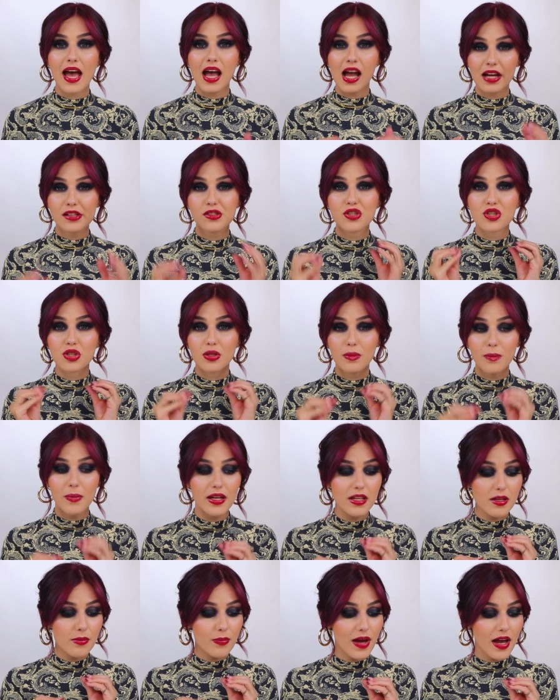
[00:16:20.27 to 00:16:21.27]
actual
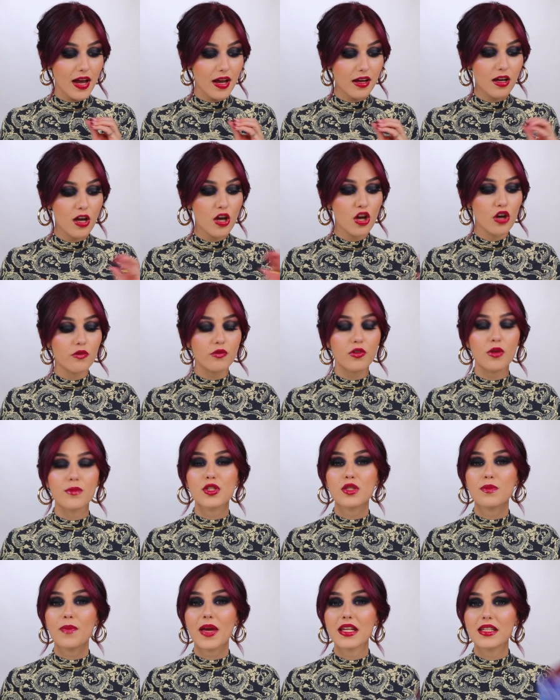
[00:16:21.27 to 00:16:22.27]
money back from
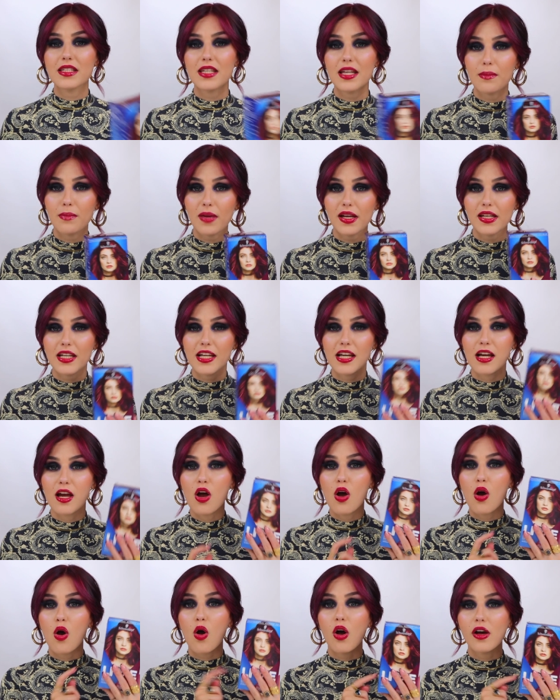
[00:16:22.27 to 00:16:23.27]
spending money
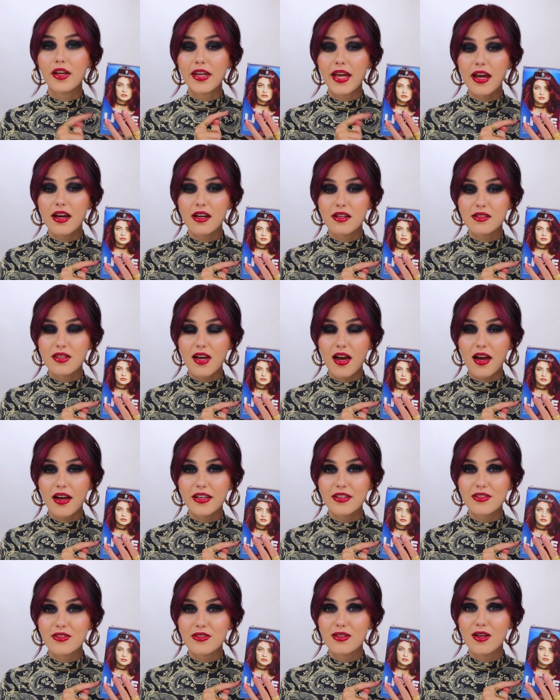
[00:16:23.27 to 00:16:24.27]
on hair
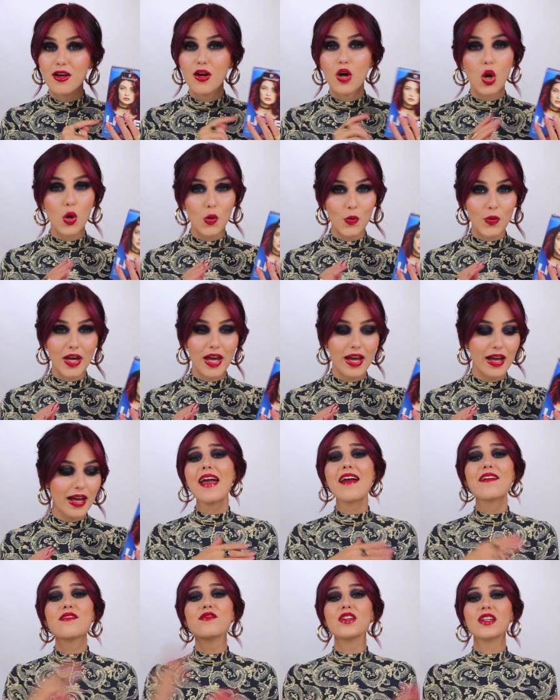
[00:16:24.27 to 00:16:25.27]
dyes okay
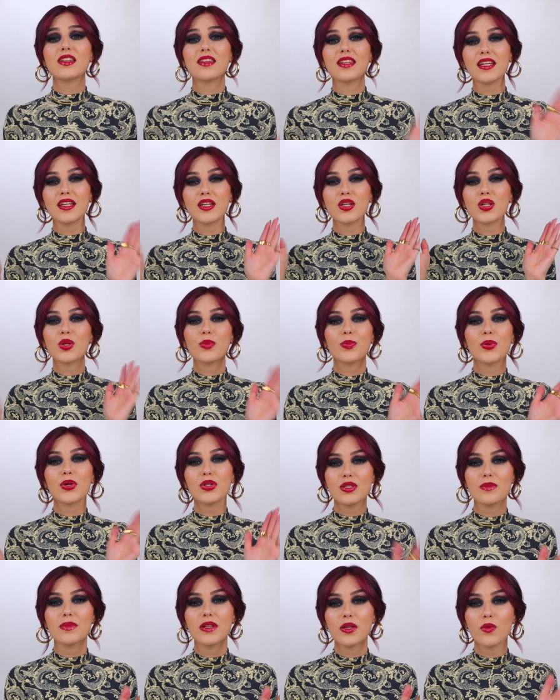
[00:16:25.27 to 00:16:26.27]
everything you could
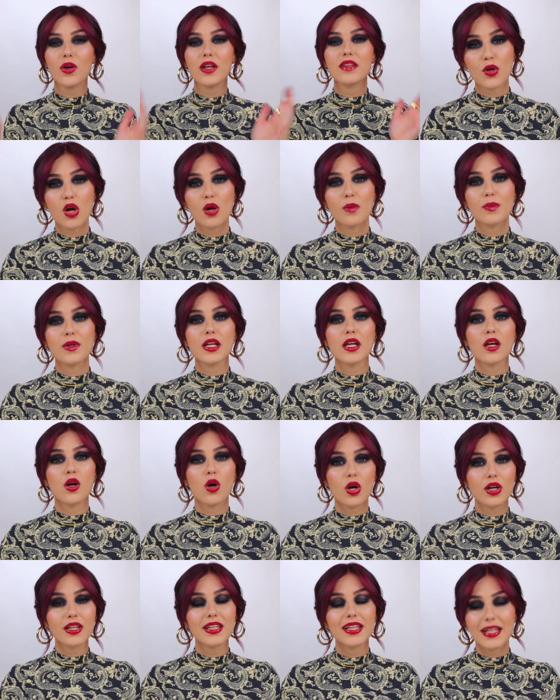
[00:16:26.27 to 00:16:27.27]
possibly want probably
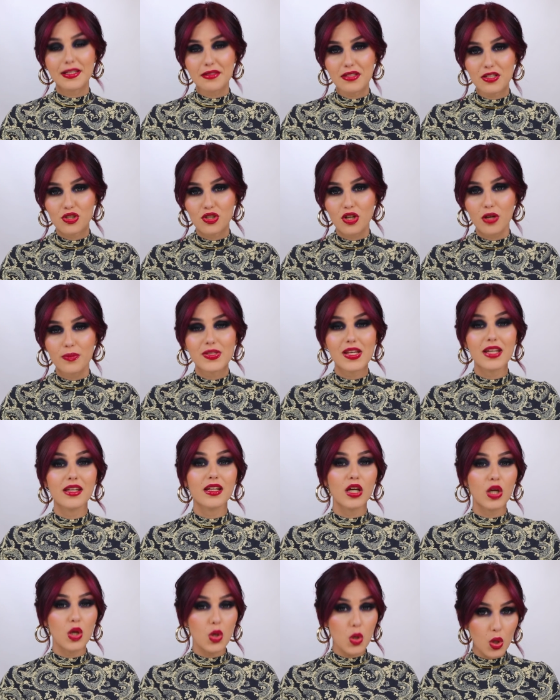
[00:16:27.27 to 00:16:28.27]
on LetyShops and
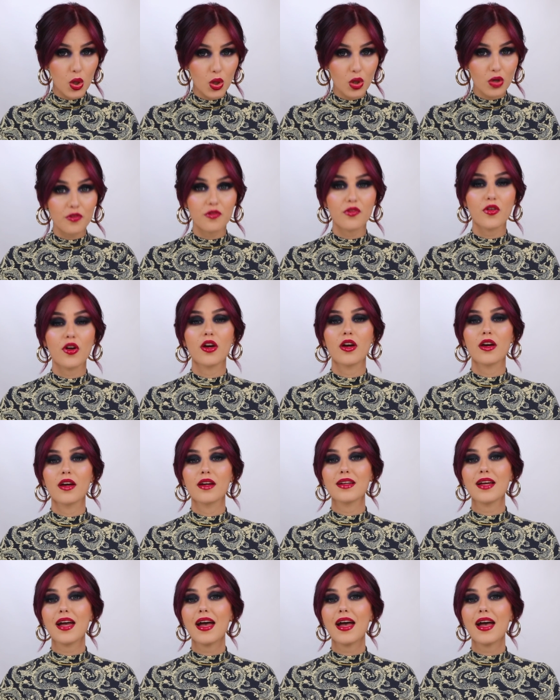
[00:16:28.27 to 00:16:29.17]
they all offer